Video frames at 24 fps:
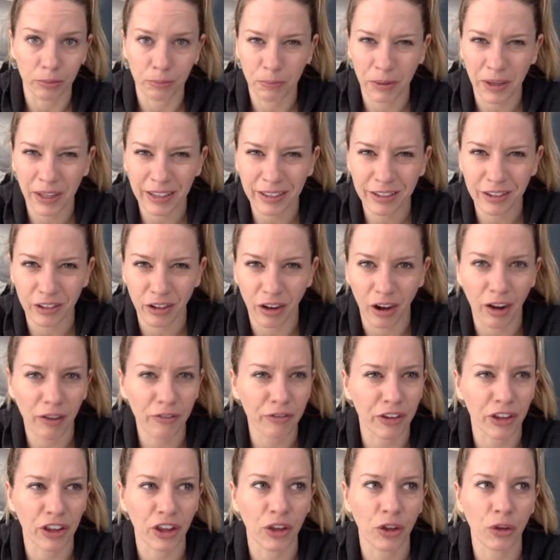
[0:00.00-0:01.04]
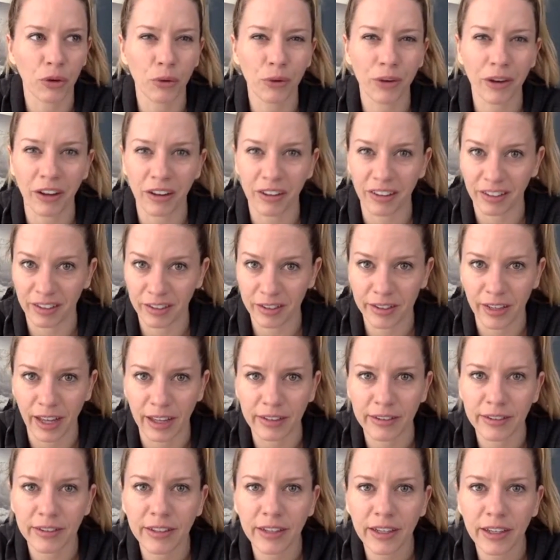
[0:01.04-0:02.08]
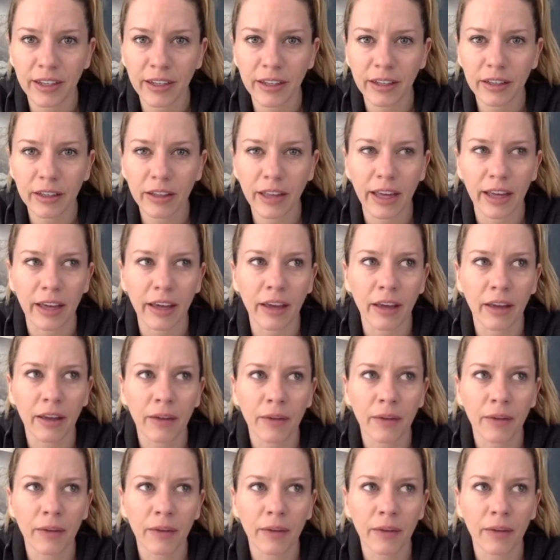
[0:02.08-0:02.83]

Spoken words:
pissed off and you can sense it, like